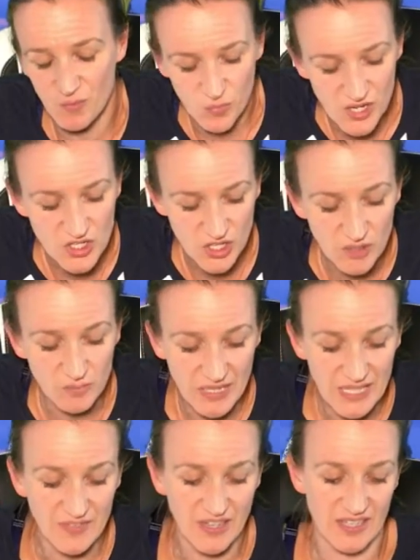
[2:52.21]
we shouldn't
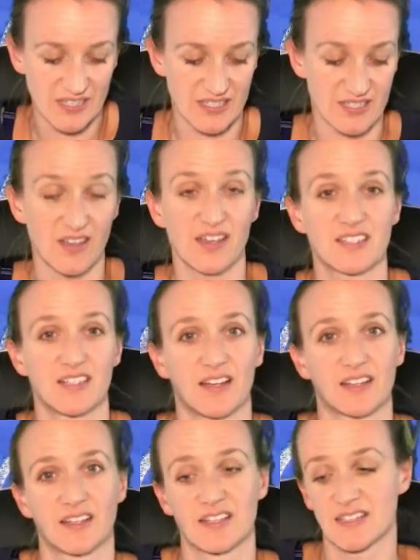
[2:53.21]
be living in a society
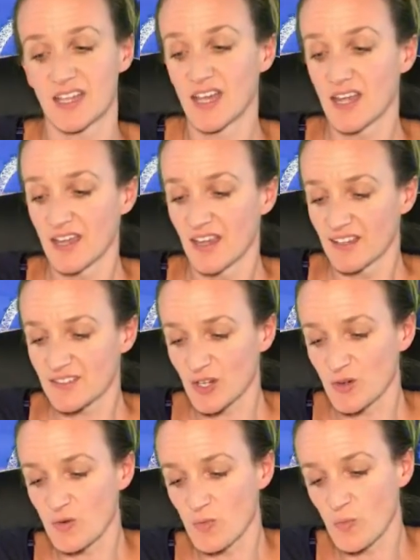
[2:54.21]
like this.
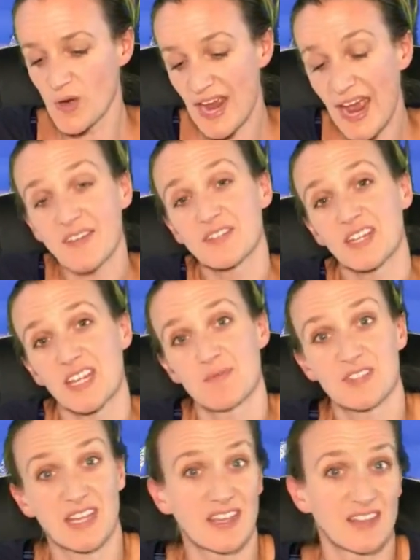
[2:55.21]
So we have to
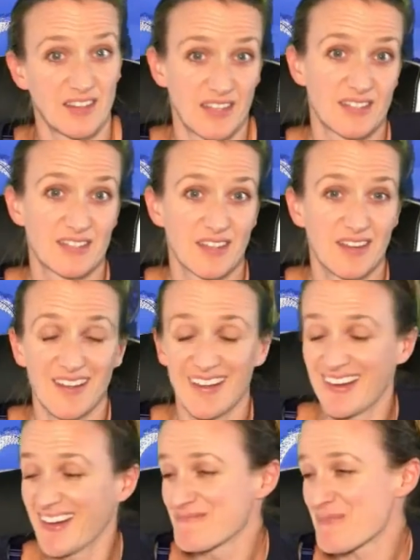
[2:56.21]
keep saying this. And
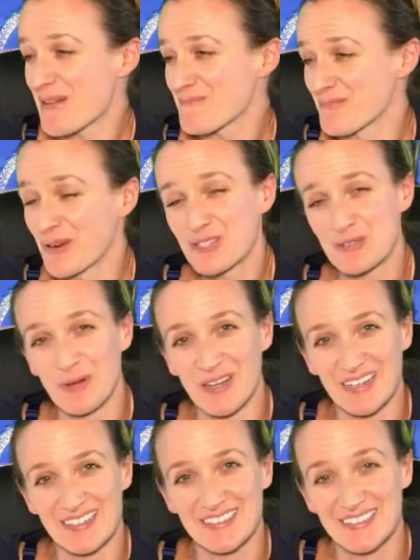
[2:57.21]
I bet most of
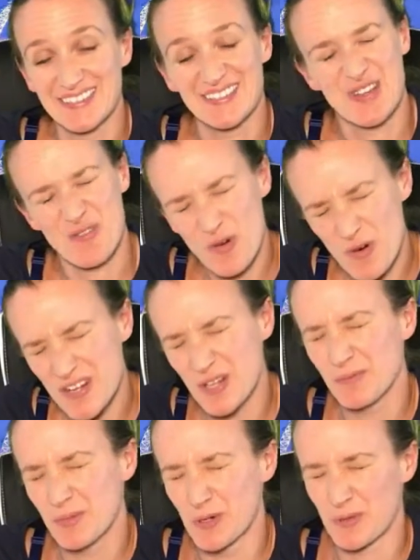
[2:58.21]
my listeners are
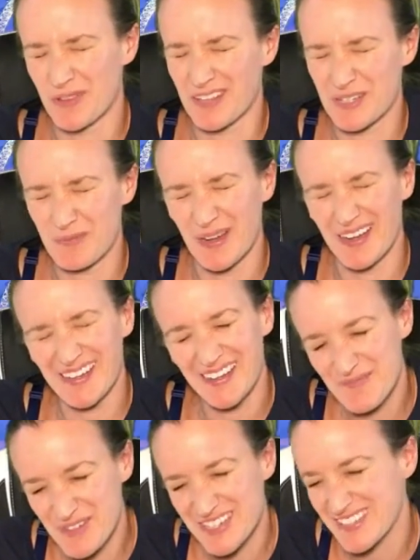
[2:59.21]
already on board with this, but
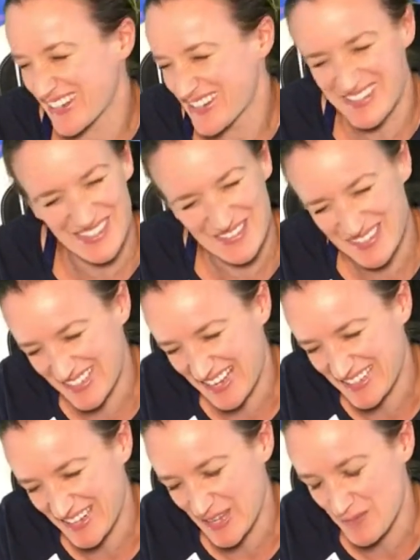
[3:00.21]
I'm just urging you to
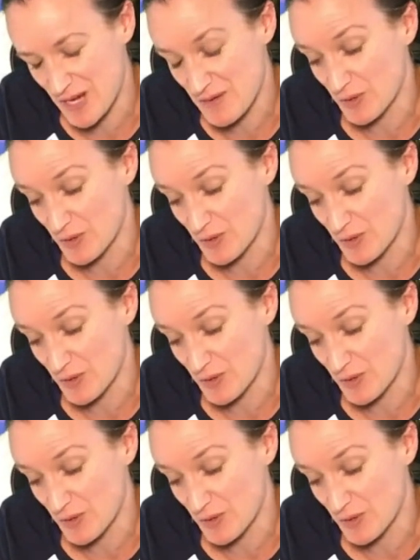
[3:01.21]
say it to other